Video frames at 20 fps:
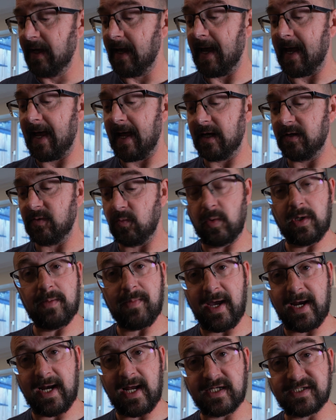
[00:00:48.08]
and we
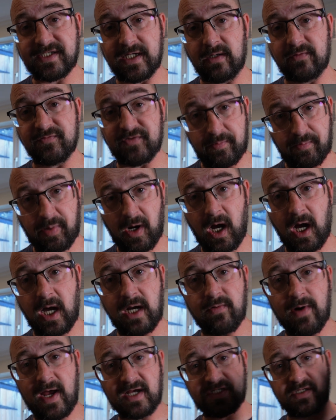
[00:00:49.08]
made ourselves a pie
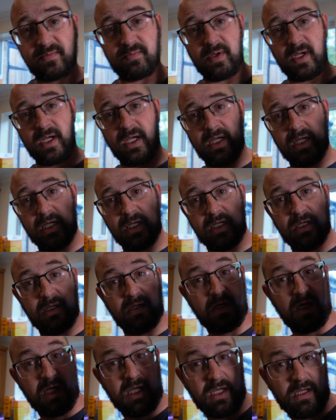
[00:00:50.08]
recipe
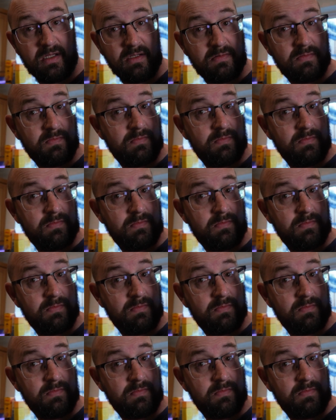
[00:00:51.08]
here.